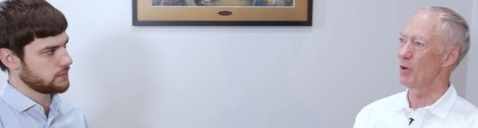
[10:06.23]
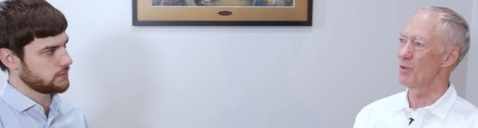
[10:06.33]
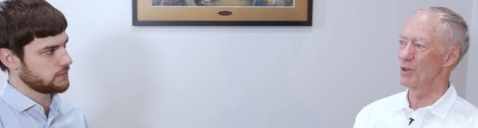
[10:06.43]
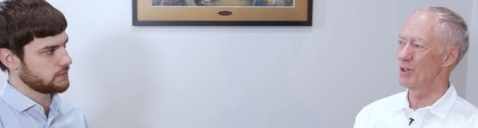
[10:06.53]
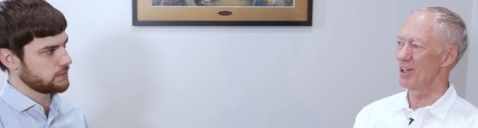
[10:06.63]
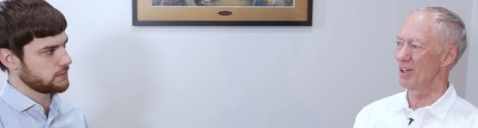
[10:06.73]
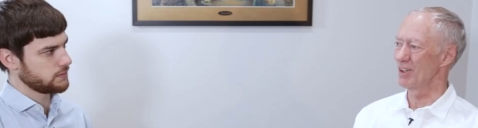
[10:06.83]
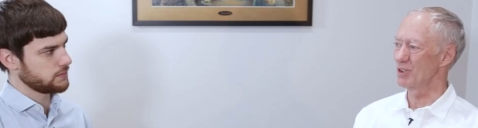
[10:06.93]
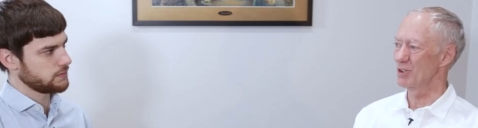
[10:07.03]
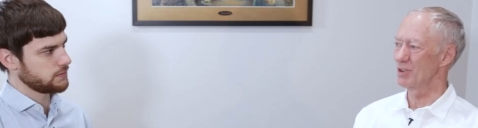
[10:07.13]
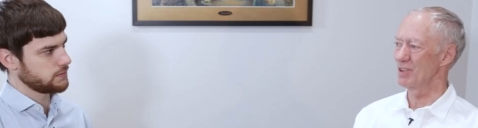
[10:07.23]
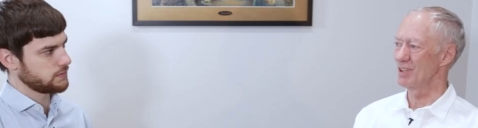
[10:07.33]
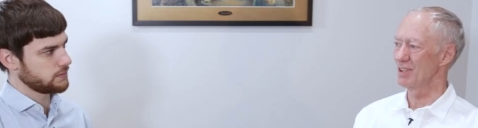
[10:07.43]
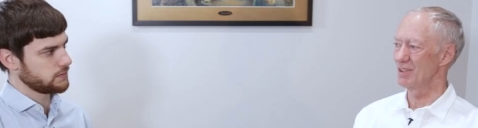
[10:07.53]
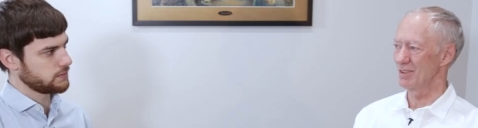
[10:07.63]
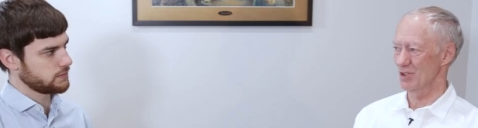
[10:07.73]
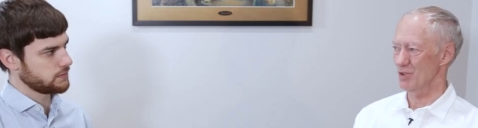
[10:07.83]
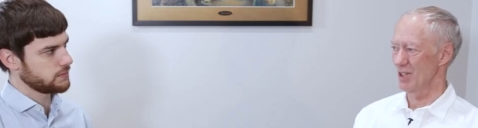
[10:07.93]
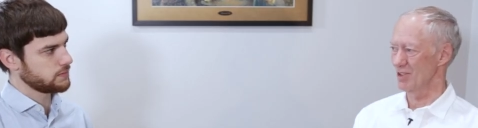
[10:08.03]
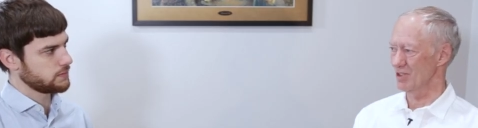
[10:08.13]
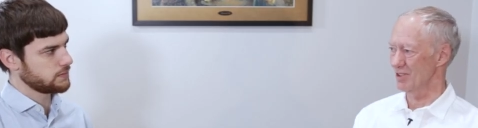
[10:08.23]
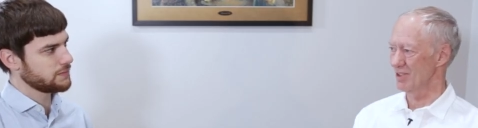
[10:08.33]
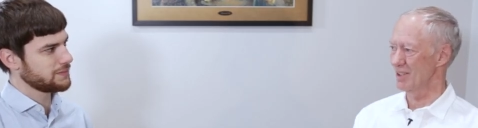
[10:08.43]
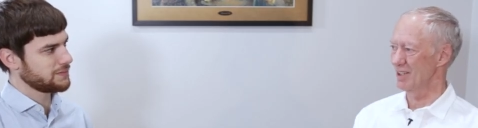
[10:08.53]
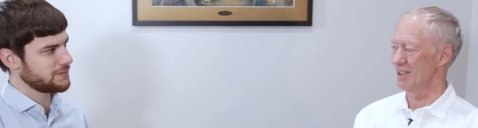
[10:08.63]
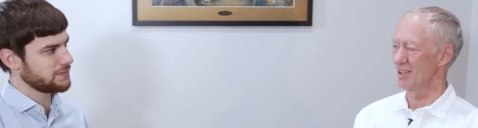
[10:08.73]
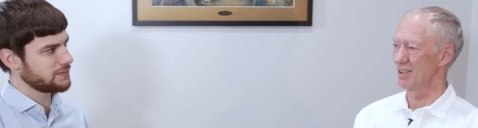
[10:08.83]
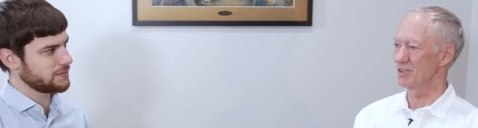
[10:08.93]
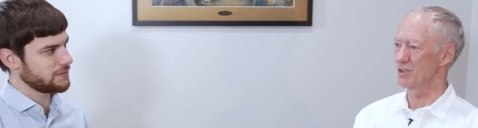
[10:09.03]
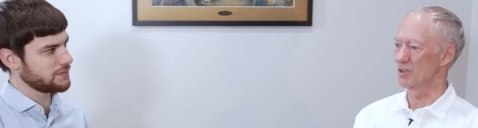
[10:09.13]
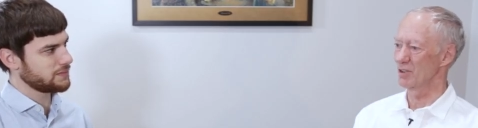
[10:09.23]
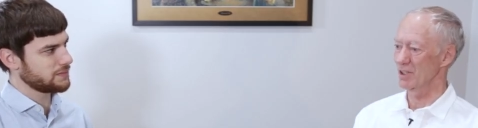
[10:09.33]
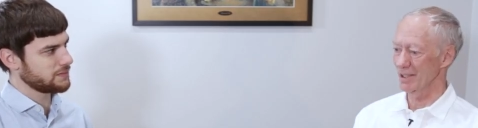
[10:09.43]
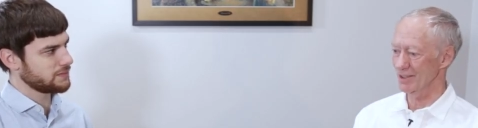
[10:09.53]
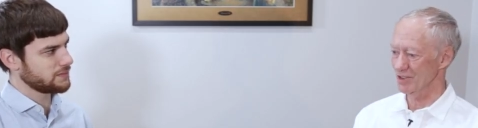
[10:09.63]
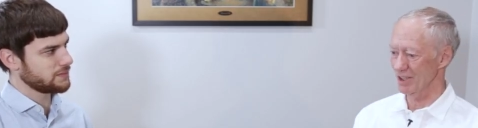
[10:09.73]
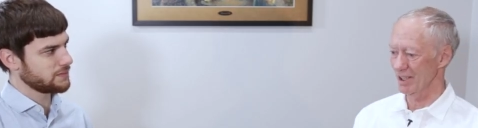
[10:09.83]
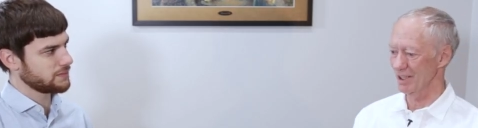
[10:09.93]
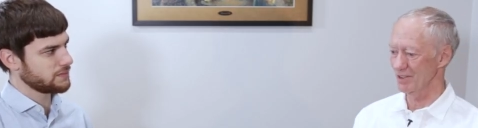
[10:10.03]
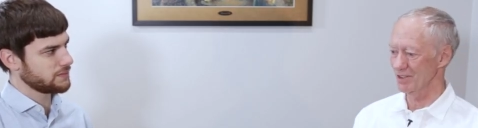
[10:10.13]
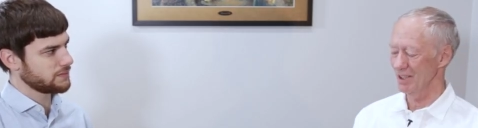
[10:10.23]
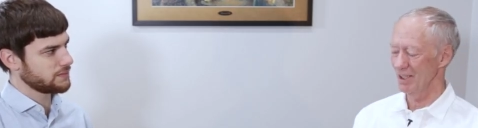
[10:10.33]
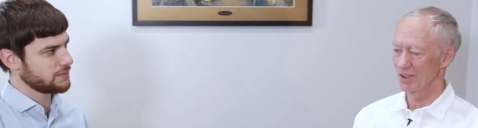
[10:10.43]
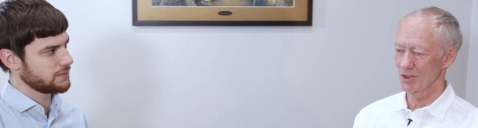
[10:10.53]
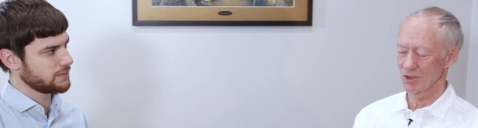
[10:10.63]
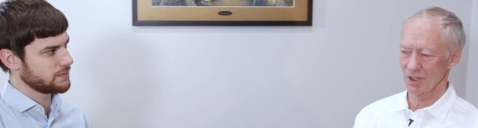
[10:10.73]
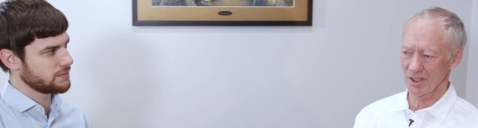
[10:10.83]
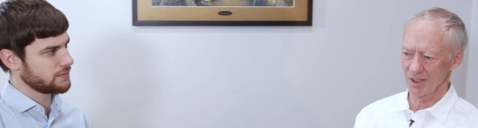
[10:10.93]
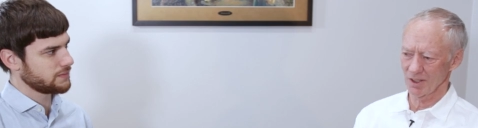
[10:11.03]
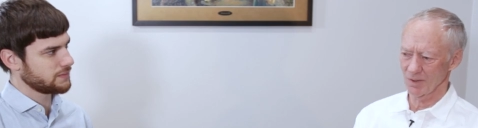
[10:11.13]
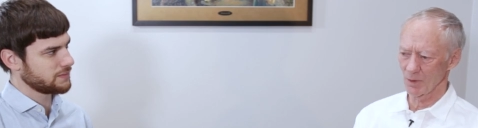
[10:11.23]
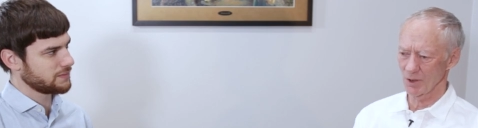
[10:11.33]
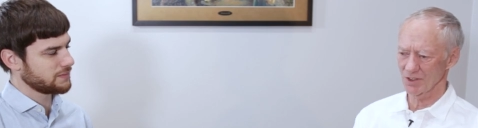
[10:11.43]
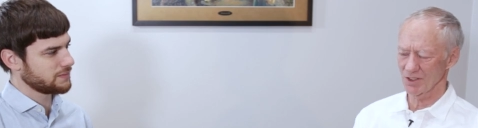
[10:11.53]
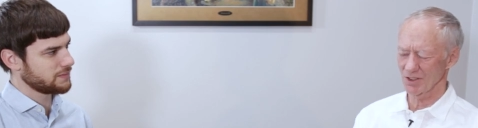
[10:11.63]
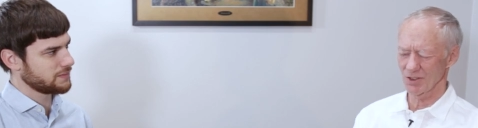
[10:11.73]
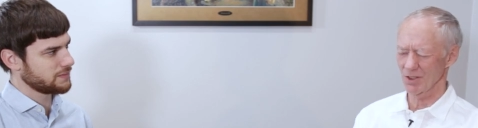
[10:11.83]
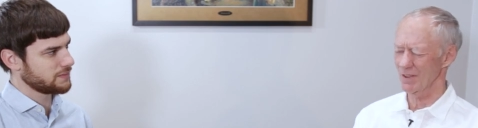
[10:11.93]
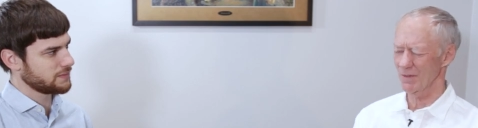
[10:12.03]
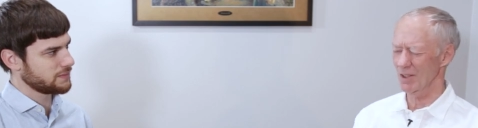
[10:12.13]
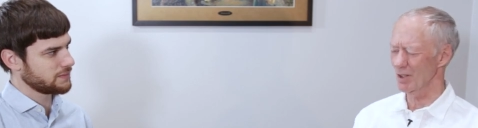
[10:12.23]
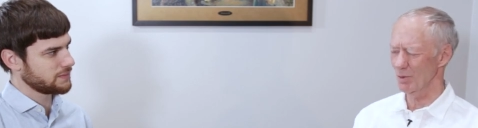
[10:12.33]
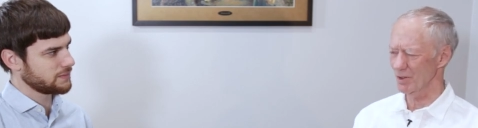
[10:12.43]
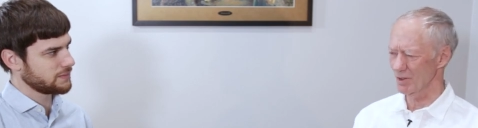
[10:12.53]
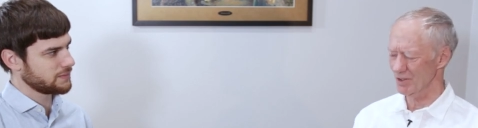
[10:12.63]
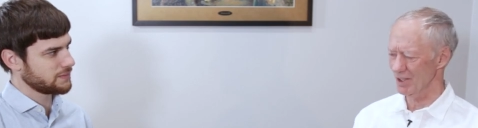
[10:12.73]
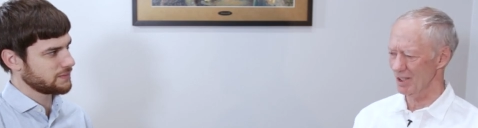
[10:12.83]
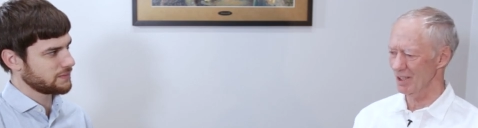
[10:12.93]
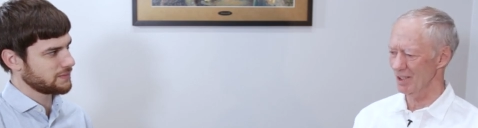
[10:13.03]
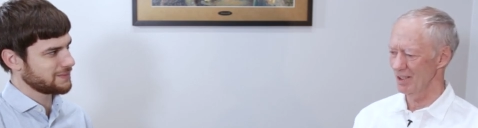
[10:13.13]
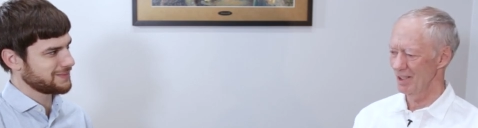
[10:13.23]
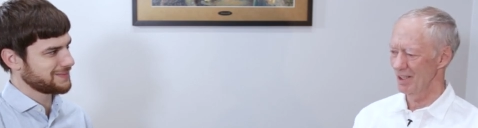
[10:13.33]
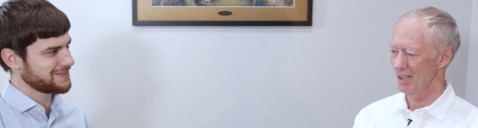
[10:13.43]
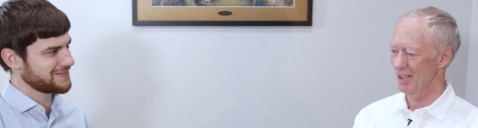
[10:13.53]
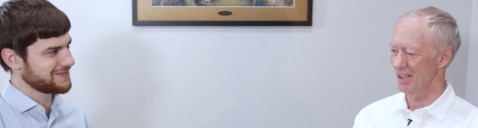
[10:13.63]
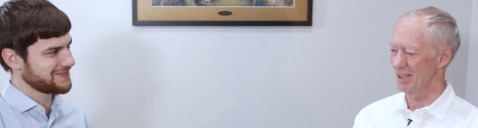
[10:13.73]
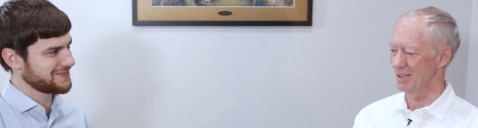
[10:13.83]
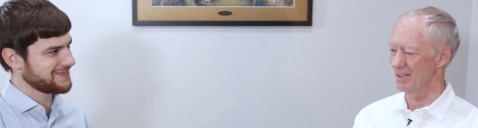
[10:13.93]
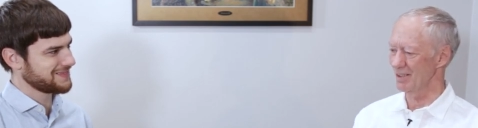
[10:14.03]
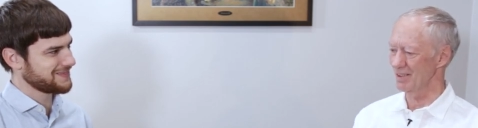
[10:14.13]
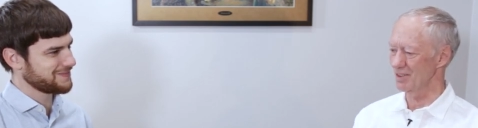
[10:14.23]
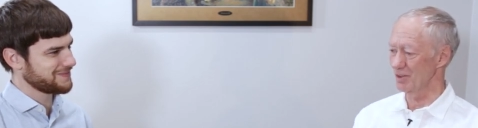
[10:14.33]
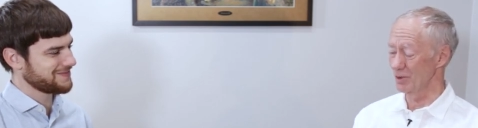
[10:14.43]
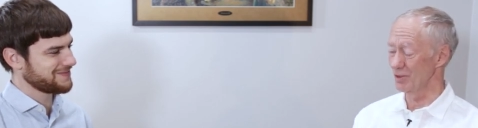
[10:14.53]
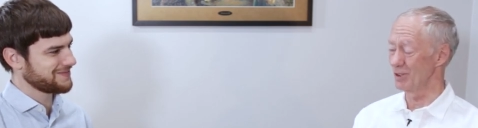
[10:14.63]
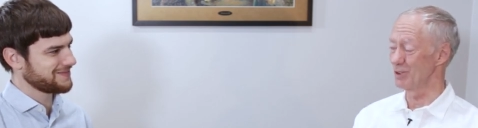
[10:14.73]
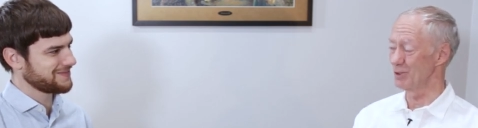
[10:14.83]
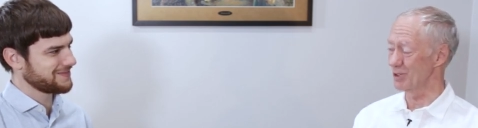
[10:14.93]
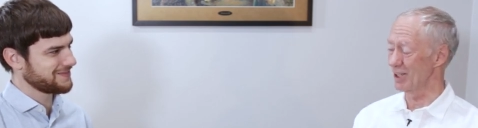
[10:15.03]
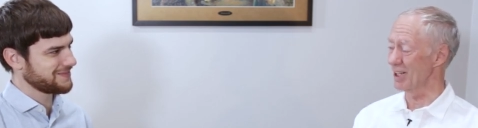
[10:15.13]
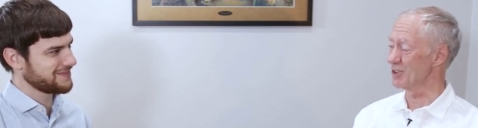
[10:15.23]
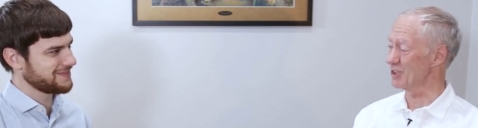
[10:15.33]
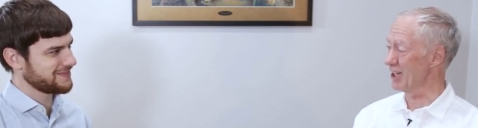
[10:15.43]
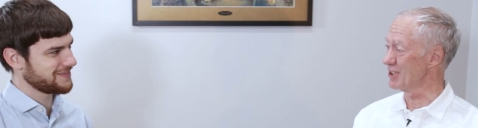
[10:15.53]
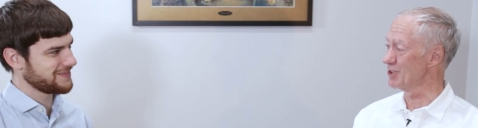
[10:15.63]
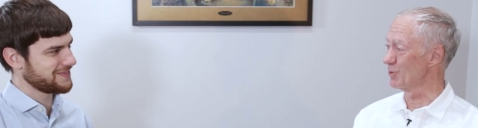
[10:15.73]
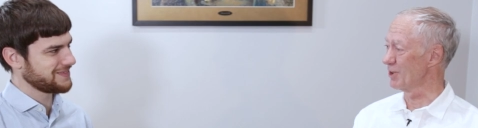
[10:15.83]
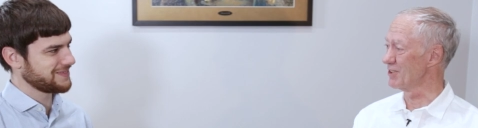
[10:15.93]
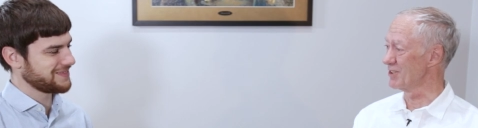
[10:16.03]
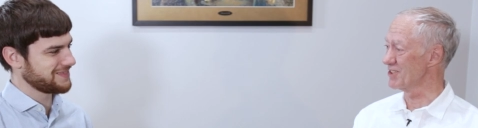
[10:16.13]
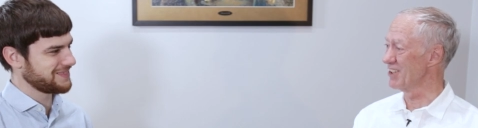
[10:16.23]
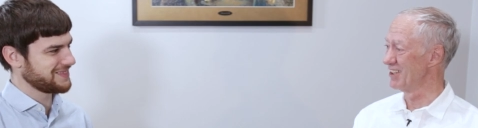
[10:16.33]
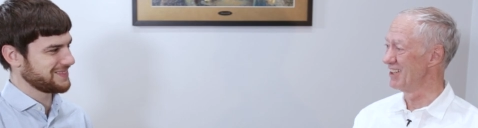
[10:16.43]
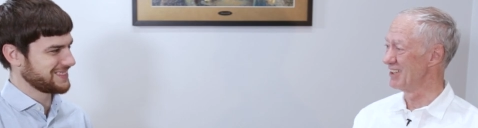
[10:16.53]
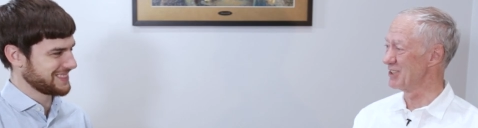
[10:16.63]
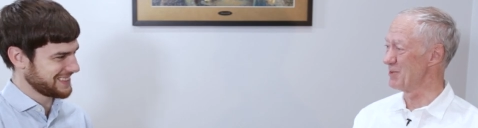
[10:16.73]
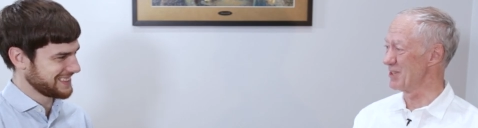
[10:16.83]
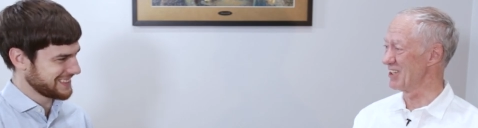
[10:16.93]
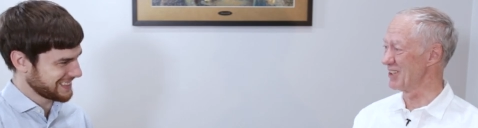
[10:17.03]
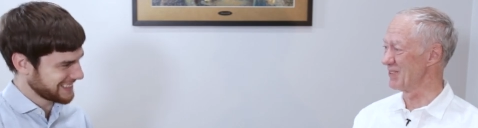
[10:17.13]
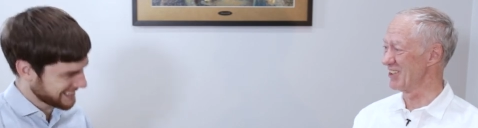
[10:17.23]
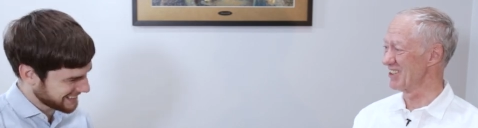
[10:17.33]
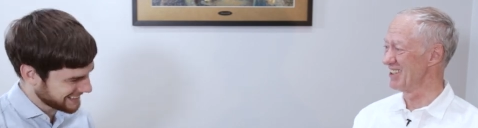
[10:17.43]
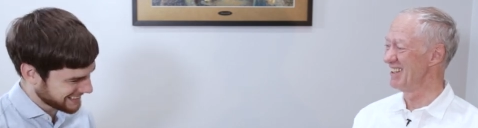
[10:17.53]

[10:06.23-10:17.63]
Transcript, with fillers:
Speaker 1: Over there, you're the stranger, And so you're looking at signs, you're trying to hear voices, you're trying to figure out what they're saying, and you use a lot of signs and wonders to begin with.